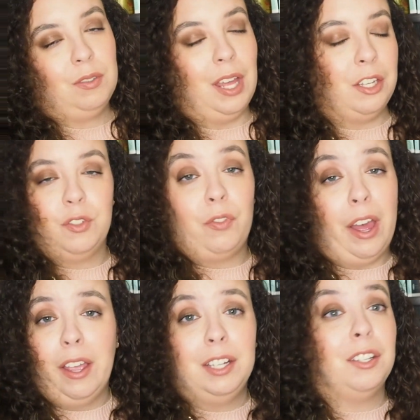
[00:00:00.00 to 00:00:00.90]
that's
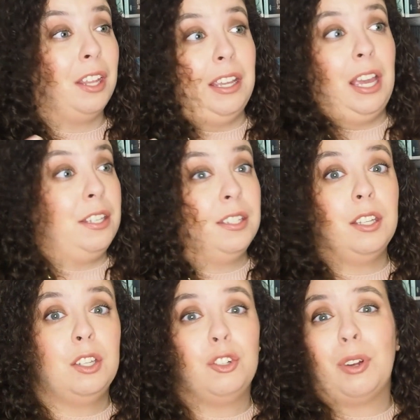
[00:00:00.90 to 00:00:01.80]
fine. Like I
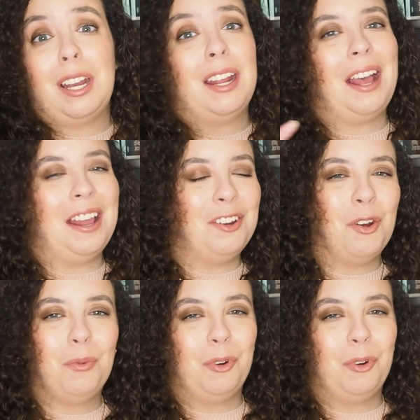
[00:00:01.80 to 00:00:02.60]
still enjoyed it. I don't